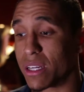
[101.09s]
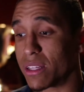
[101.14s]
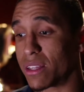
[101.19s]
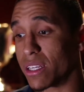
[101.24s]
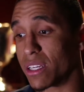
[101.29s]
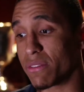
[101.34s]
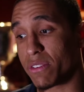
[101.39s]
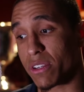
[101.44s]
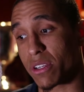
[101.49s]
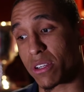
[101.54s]
I
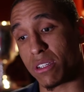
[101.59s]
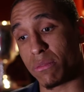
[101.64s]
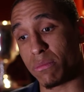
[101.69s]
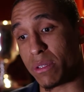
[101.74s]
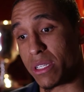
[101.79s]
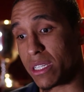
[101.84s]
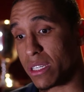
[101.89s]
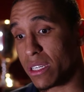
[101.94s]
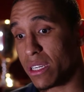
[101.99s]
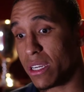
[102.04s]
think if you're going to
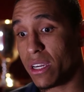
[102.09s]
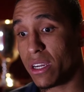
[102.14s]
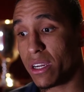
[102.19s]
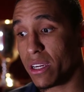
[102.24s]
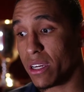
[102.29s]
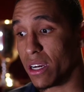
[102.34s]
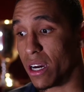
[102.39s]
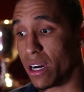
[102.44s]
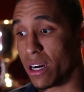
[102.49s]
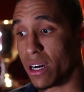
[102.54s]
be
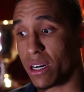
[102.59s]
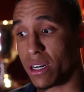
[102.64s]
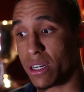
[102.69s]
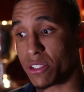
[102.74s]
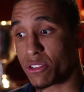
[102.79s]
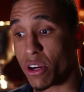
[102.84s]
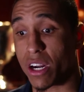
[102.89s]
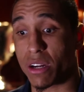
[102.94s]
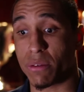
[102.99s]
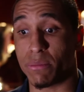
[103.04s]

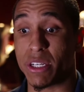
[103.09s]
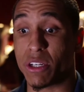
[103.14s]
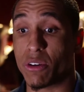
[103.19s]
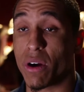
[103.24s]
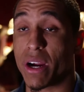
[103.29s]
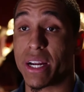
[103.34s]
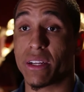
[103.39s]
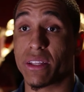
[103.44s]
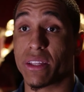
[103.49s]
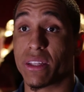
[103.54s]
try to be
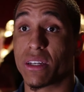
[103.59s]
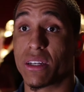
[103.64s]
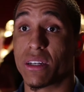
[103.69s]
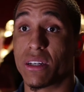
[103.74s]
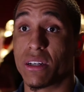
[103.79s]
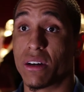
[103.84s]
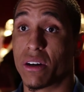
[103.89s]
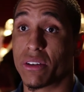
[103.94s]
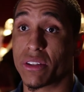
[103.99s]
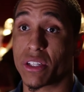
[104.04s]
great
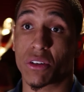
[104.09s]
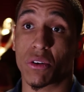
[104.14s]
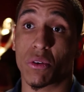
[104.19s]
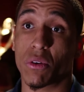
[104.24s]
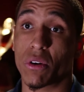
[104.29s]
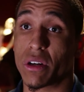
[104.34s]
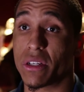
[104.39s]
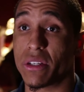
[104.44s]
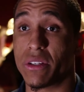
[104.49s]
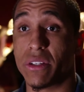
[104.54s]
on the
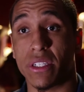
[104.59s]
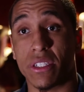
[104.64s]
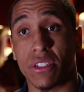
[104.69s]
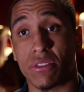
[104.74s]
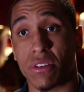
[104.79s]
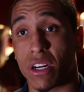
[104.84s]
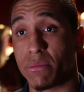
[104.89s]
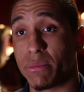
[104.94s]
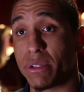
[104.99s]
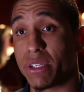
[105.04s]
court, you need to
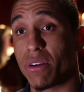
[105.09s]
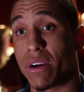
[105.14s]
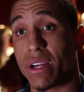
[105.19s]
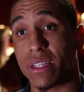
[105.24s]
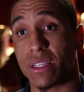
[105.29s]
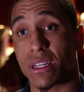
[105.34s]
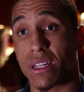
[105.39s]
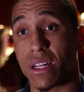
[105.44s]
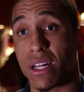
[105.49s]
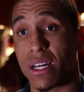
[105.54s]
try to be great
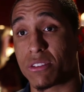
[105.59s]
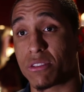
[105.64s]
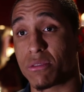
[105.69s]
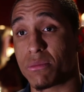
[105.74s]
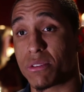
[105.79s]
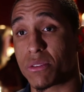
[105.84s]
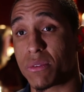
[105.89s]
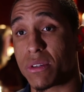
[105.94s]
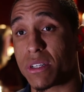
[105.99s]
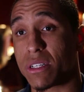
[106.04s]
in the classroom
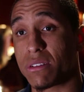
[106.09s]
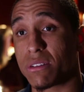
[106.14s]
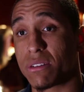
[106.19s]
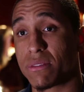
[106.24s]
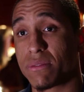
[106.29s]
as well.